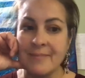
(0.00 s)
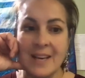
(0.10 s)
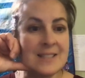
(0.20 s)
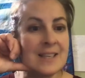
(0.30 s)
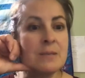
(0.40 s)

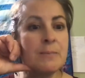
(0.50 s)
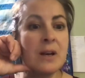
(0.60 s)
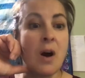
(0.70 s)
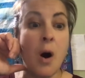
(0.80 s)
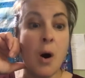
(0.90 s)
Assessment
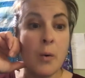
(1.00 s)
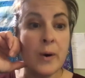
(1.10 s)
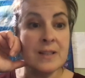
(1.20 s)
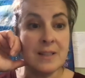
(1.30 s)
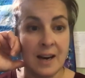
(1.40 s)

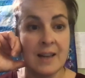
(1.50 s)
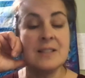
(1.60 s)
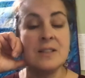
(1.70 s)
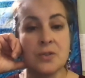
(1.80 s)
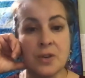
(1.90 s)
always guides
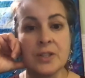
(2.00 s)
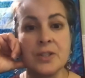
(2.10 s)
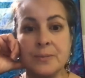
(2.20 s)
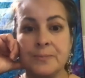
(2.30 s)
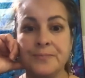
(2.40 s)
instruction.